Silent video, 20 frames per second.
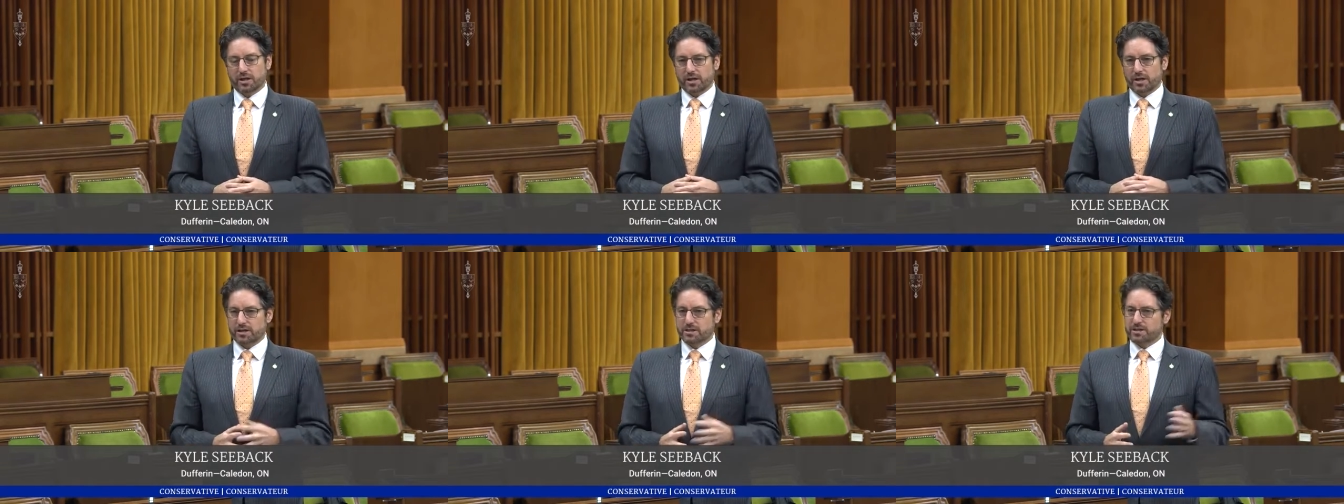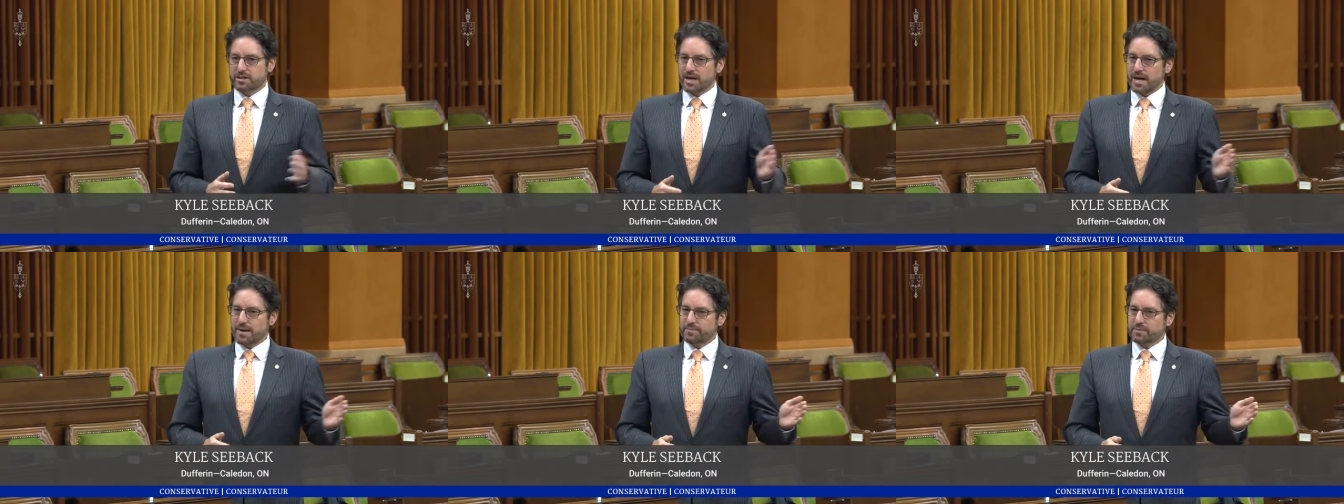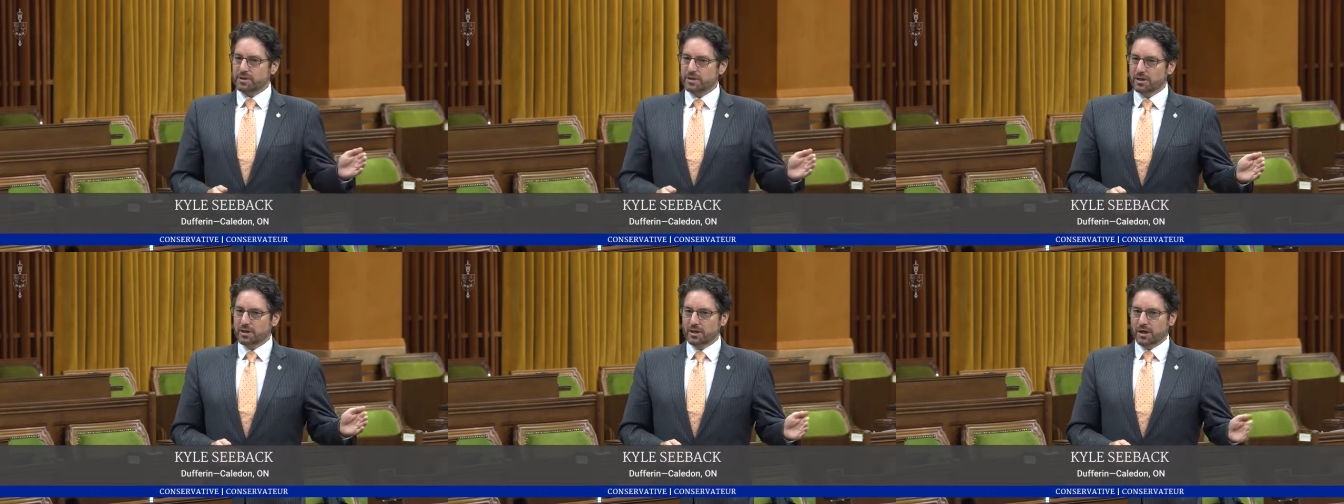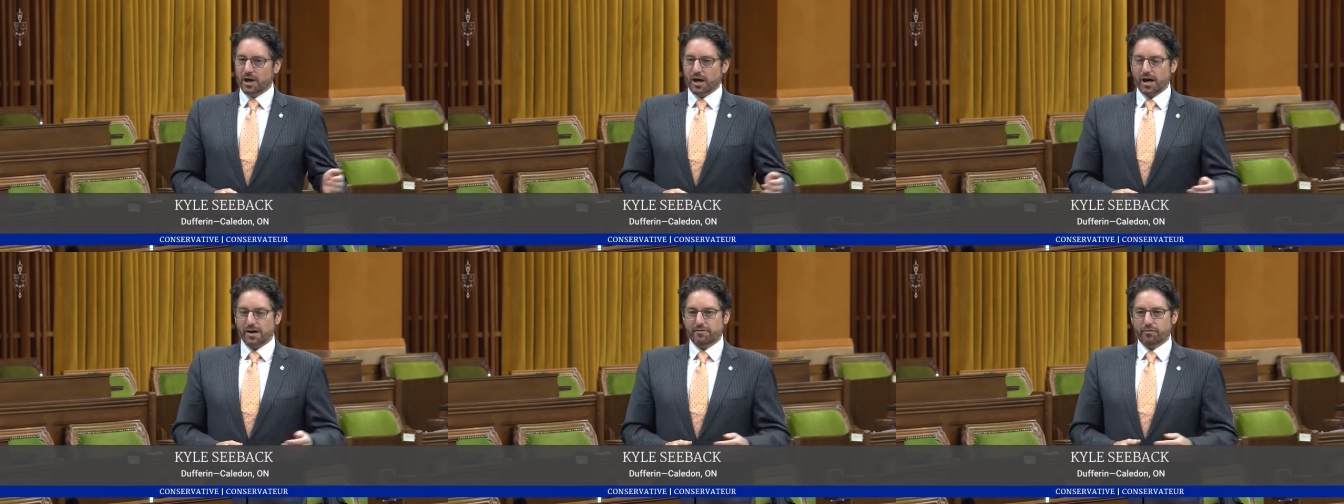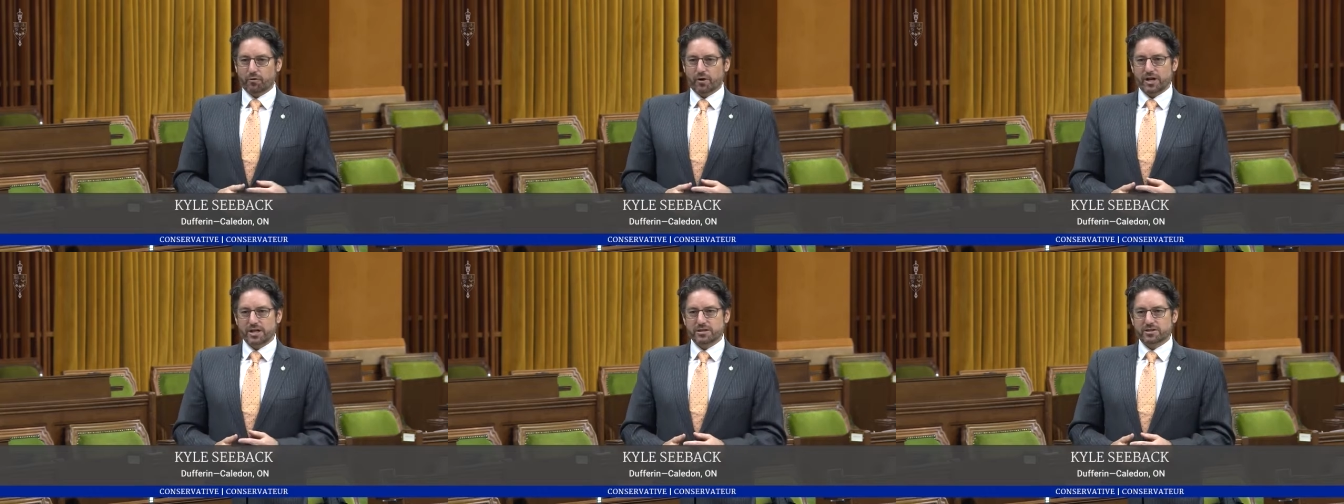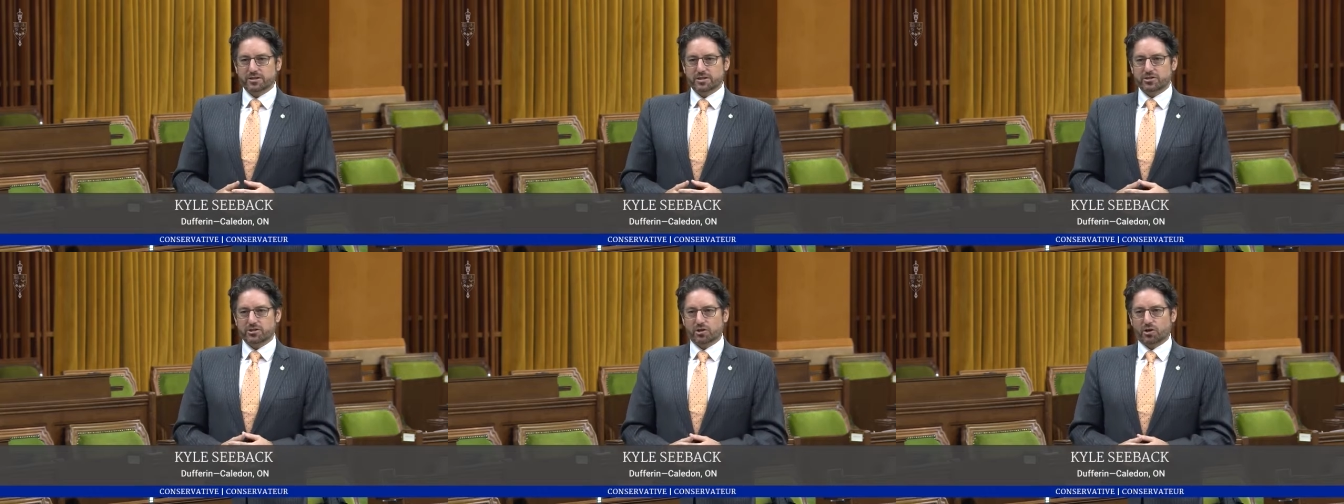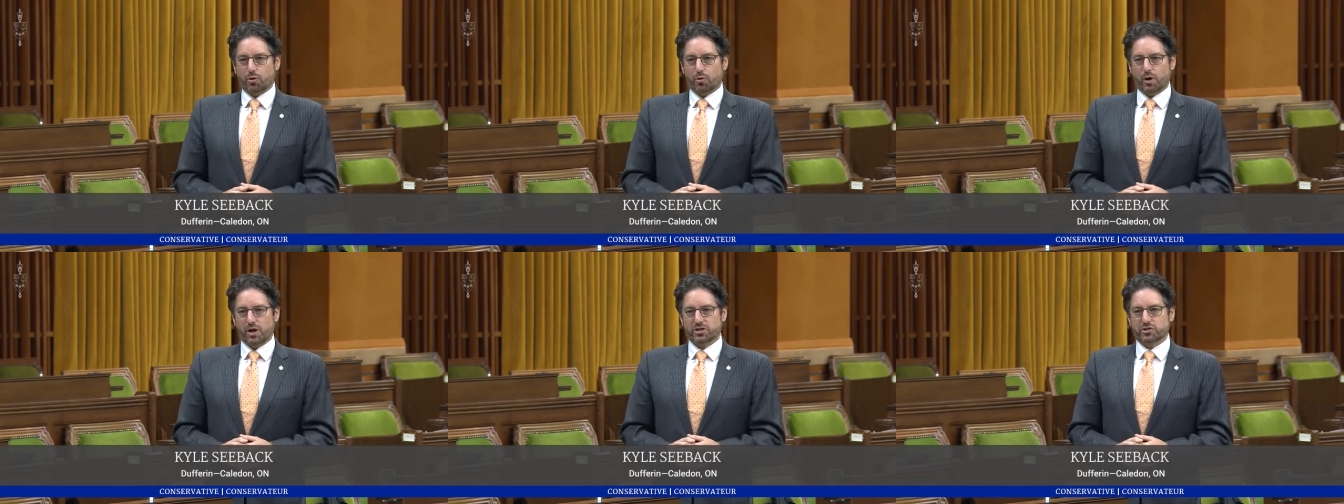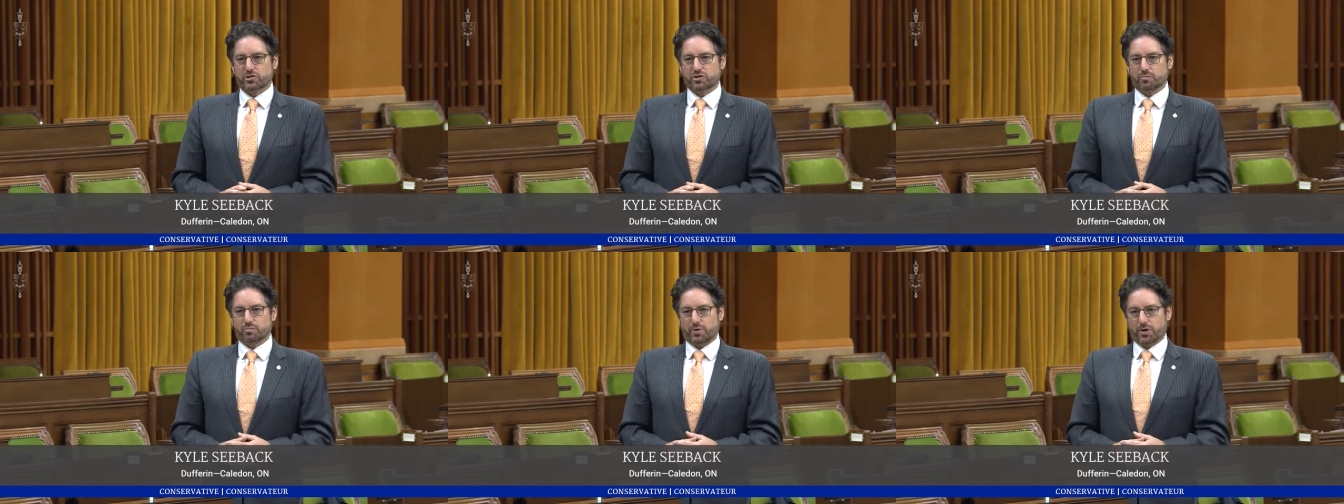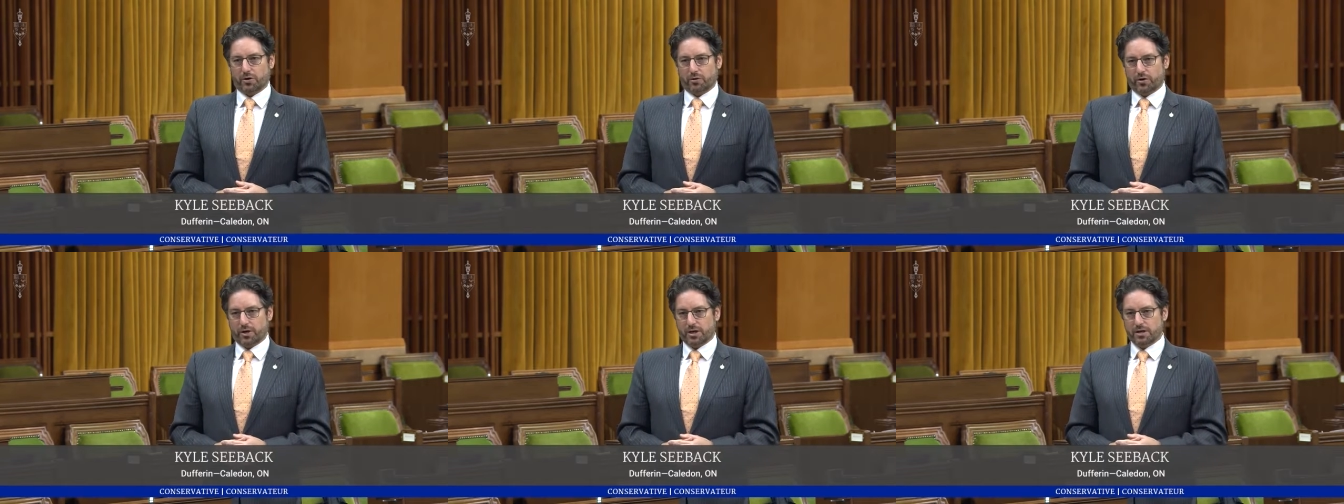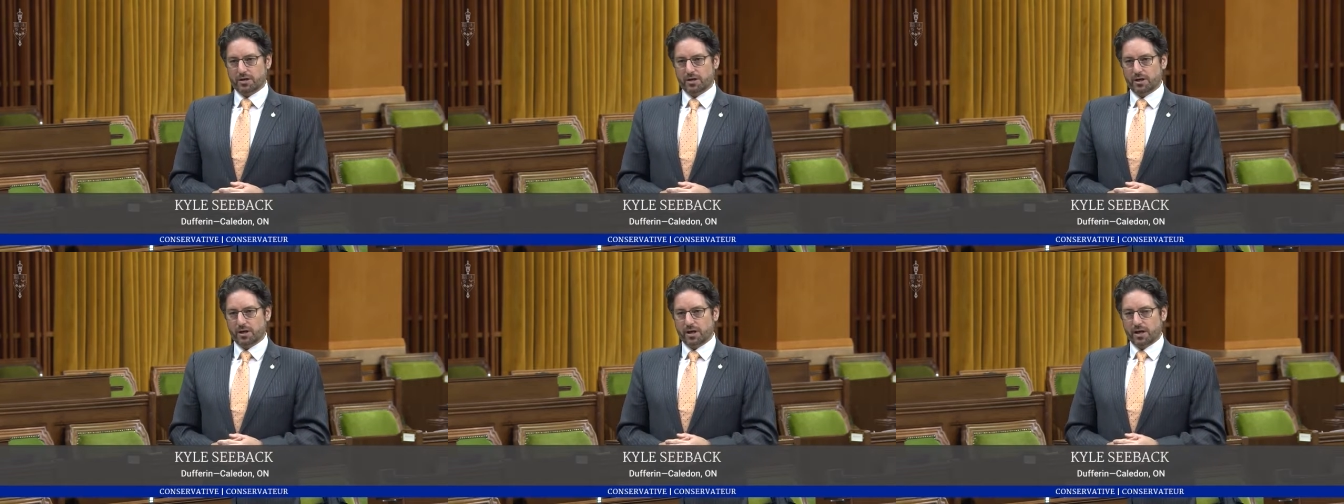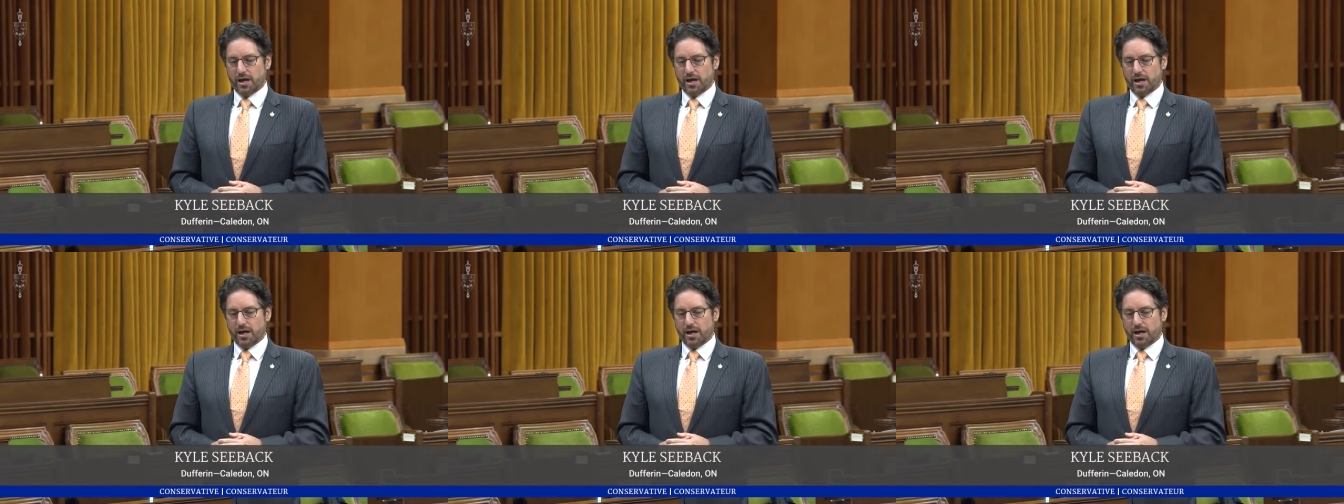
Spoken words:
except I've raised this in question period,